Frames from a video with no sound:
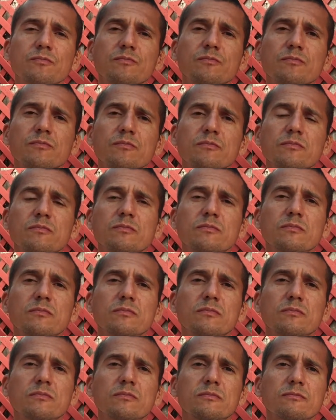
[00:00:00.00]
that
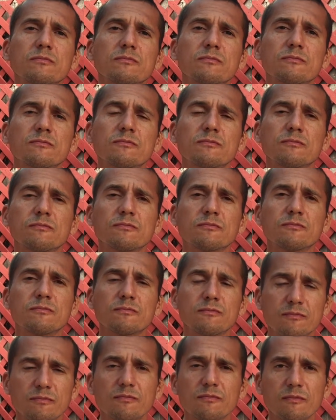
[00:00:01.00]
alcohol
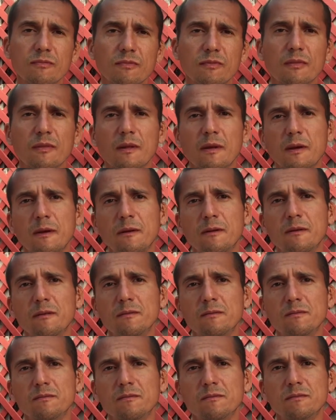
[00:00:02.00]
is the
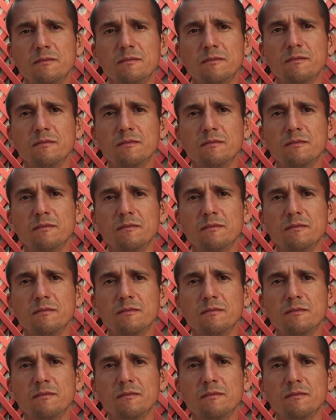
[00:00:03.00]
excrement